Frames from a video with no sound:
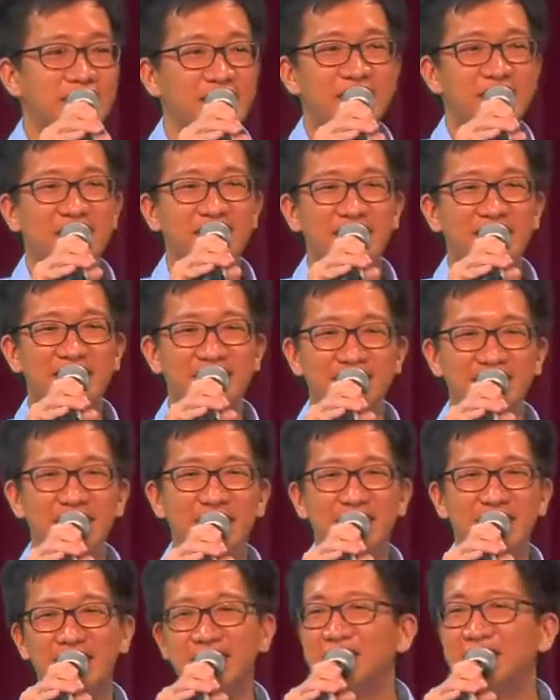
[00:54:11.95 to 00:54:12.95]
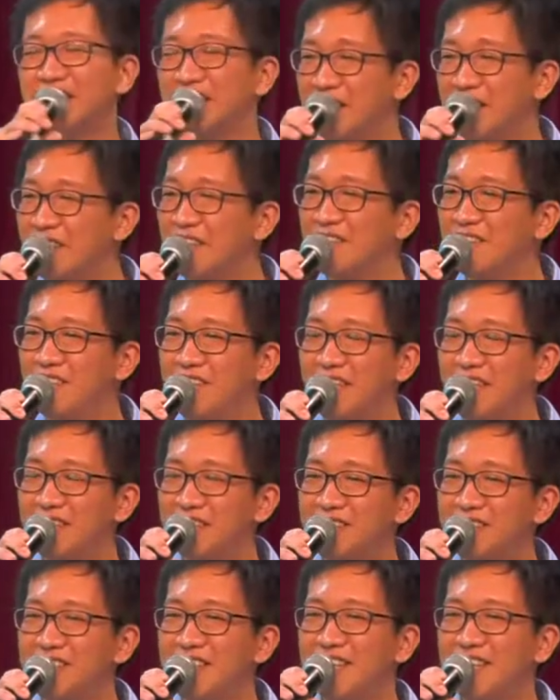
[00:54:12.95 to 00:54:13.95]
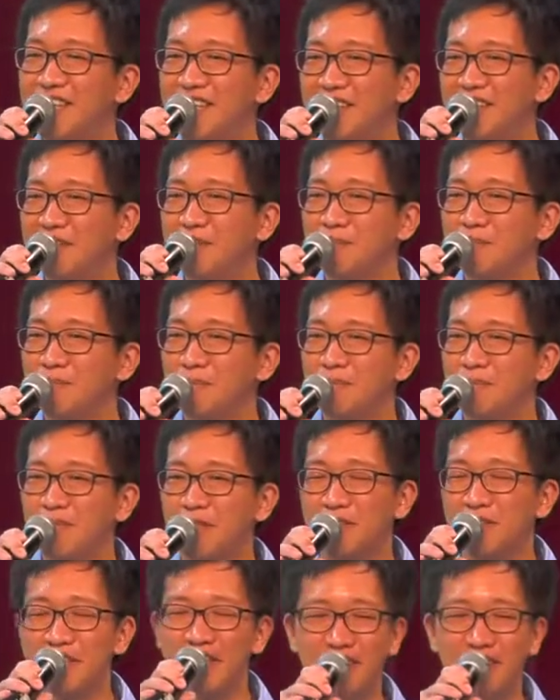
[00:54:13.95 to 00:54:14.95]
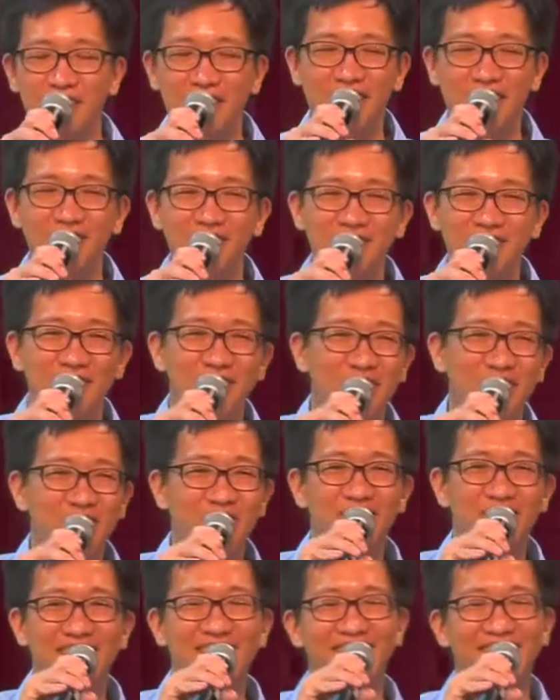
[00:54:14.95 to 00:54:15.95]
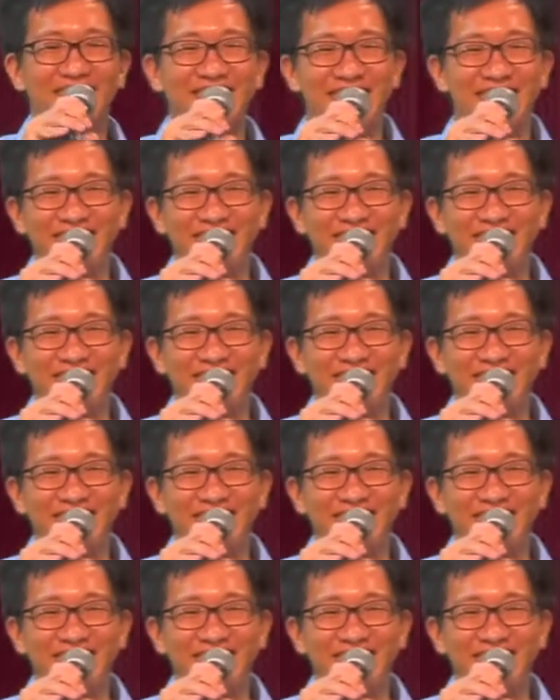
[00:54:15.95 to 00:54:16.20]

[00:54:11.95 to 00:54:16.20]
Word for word: Yeah, uh, I, I would like to stay here. Oh, I, I, oh, wow.